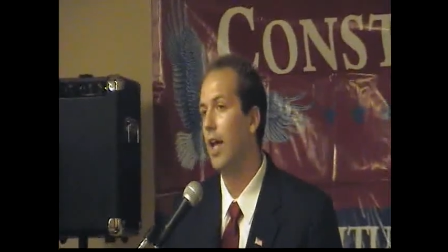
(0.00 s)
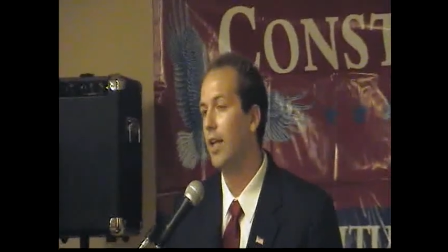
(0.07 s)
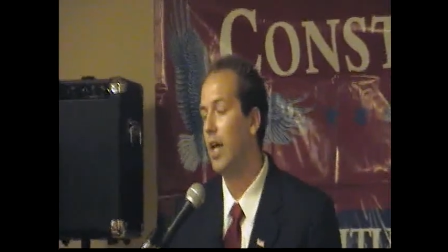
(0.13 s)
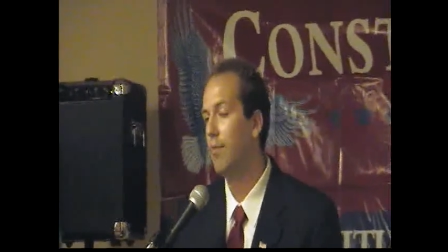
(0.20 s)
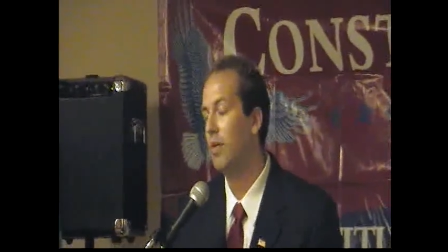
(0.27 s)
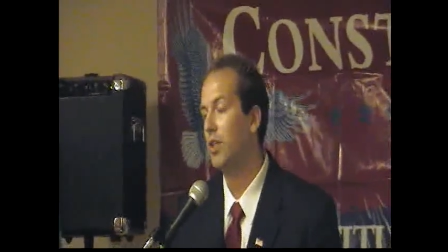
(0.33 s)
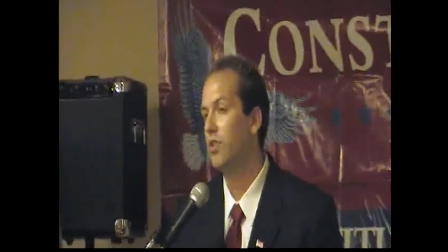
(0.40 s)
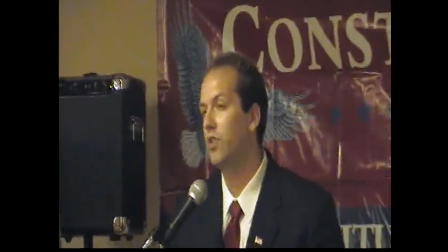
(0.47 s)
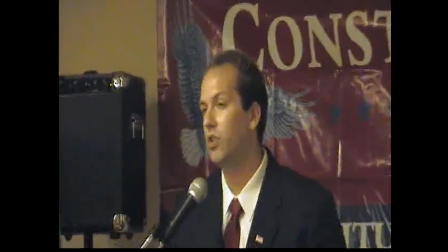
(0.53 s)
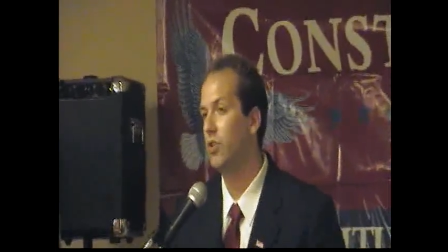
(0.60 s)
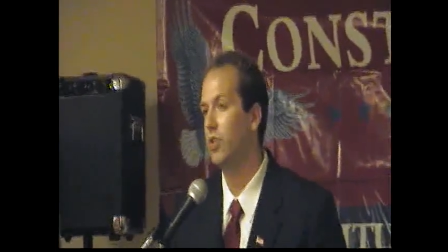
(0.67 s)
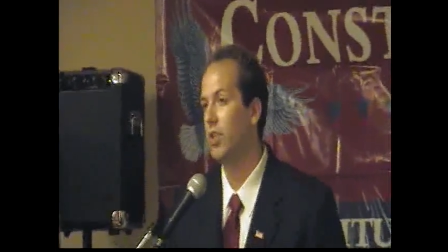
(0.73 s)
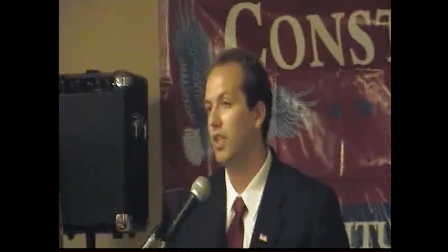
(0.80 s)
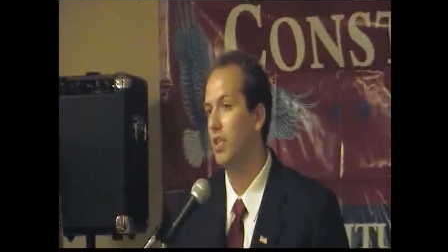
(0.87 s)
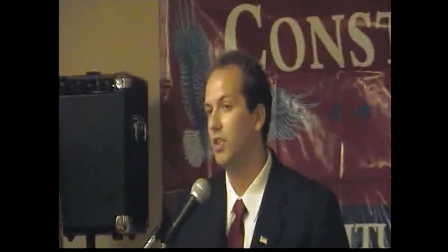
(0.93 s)
And that
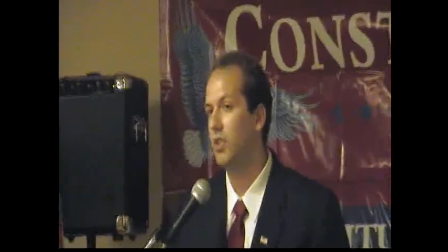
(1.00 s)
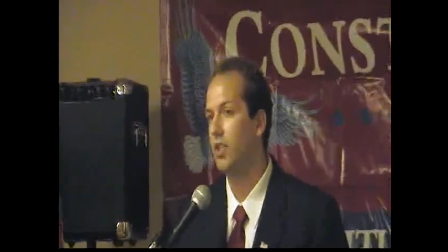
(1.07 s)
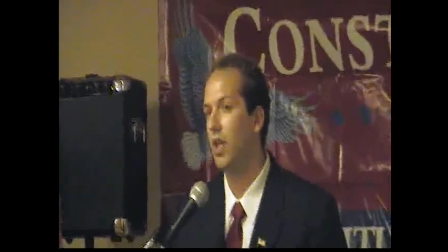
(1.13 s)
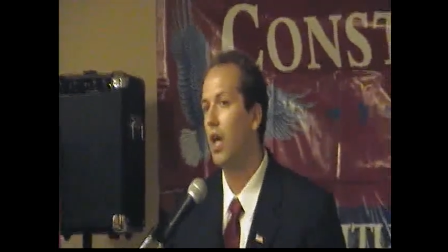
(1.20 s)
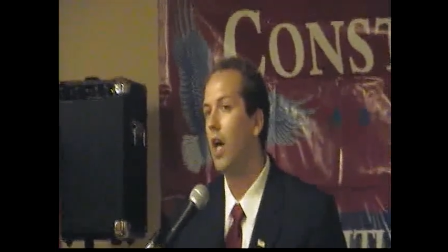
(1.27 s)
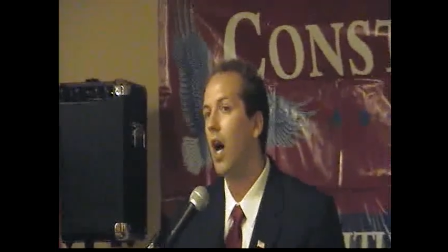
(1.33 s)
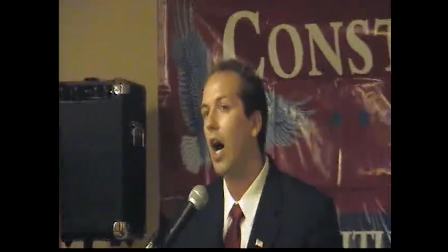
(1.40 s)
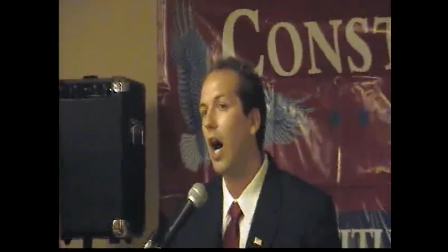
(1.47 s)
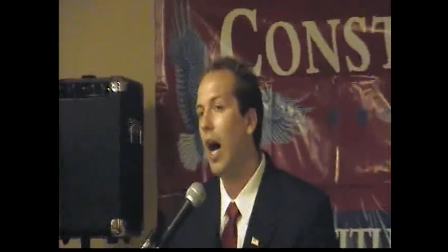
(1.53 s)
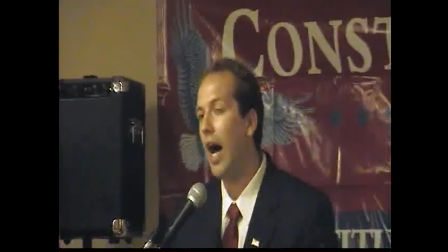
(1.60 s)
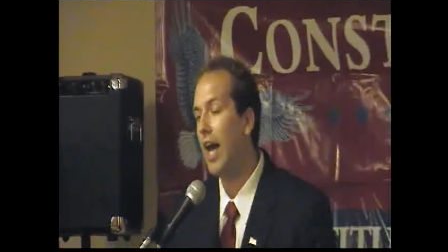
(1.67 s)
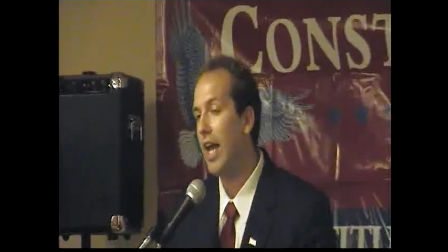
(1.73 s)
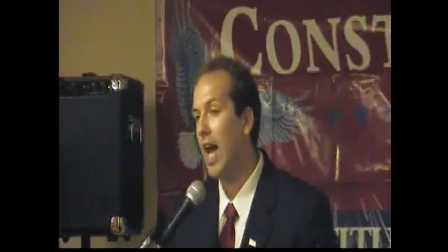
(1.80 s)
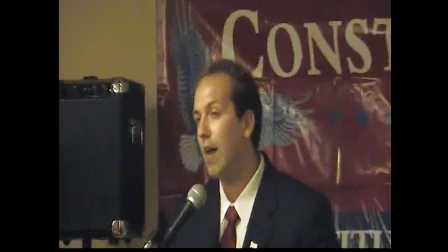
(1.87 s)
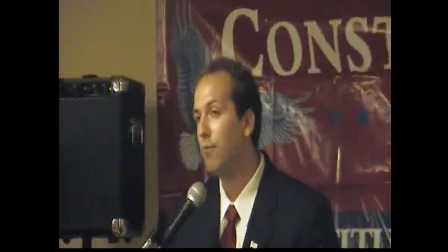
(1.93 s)
message is this
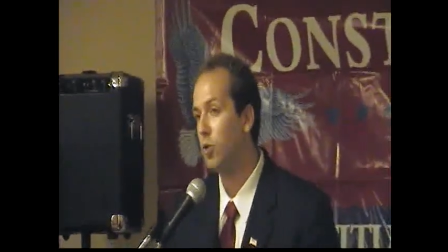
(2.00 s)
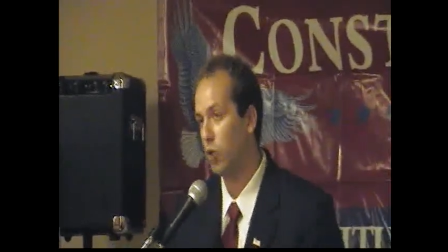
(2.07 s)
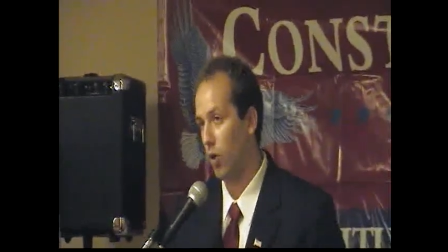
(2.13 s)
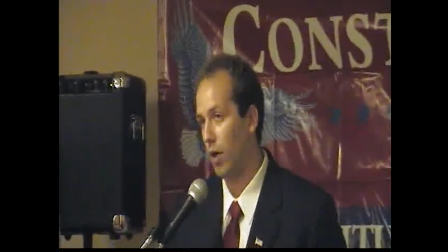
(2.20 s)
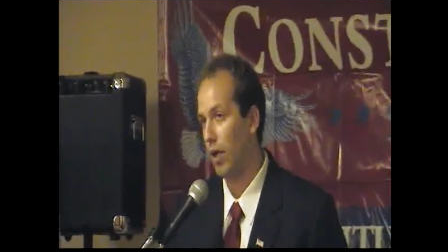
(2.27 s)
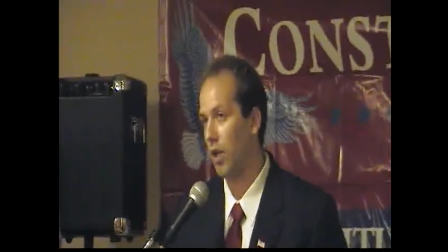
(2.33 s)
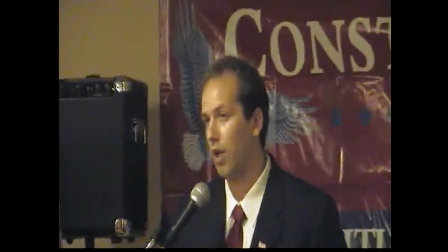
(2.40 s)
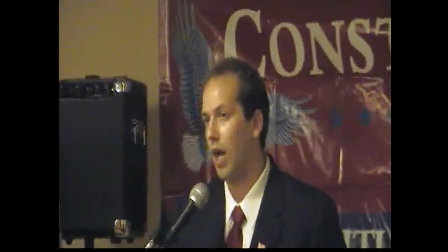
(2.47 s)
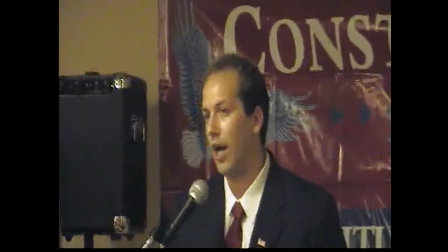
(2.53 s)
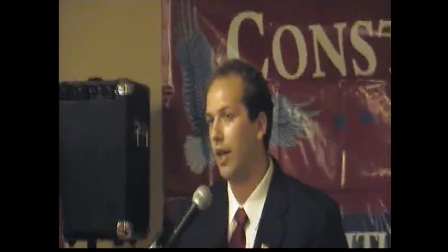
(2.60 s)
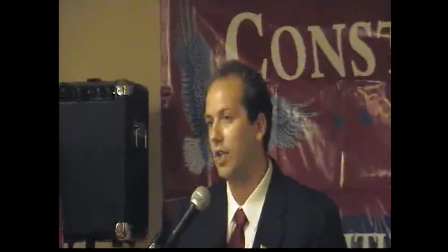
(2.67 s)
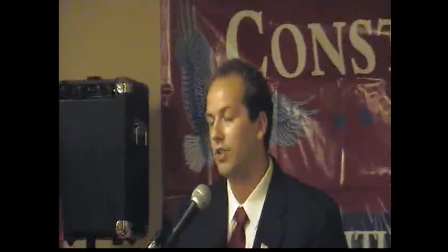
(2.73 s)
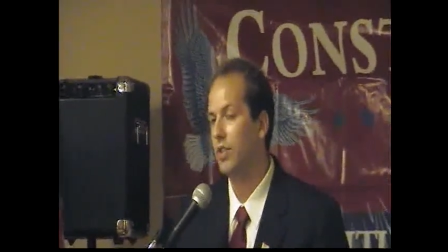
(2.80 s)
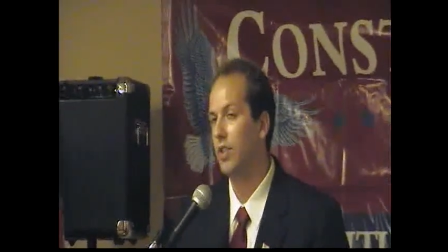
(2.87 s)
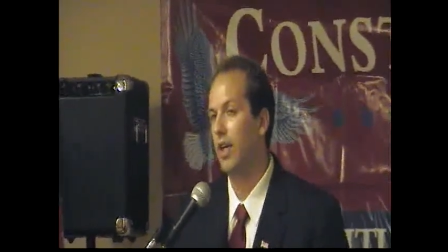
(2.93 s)
I am drawing a
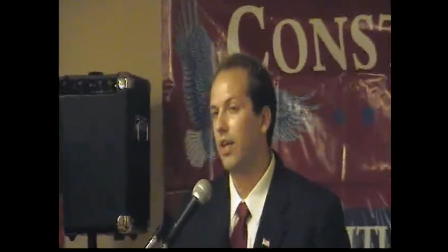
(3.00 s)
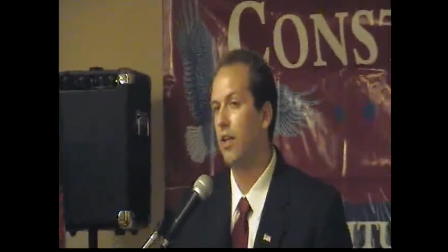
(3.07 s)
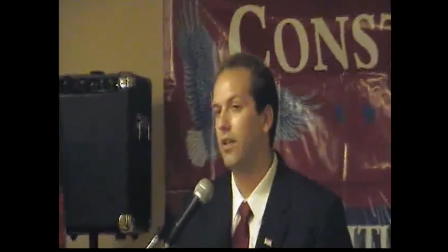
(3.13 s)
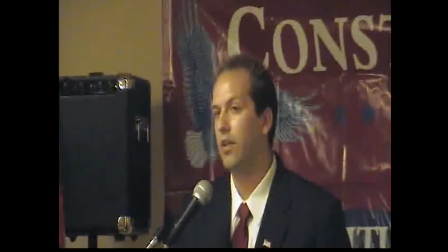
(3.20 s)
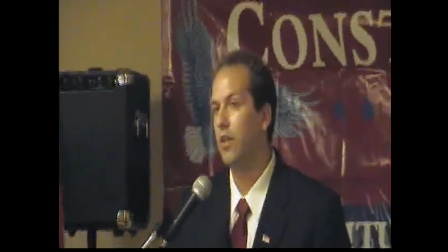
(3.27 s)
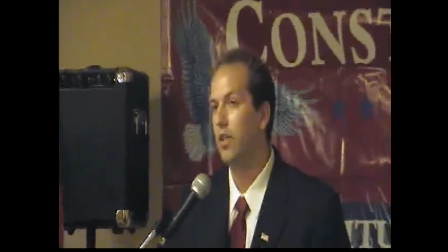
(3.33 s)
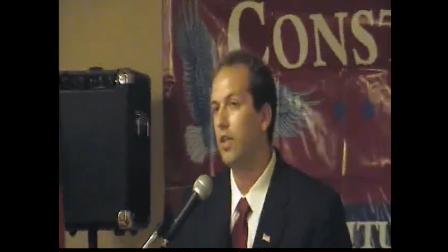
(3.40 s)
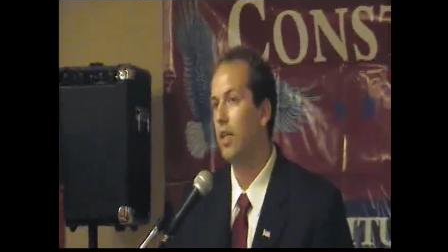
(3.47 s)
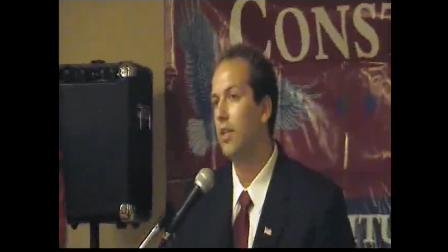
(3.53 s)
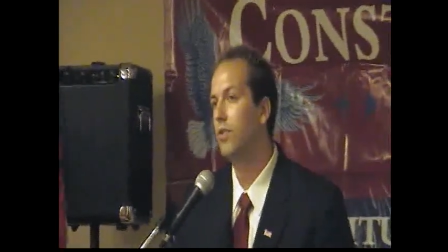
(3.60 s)
line in the sand.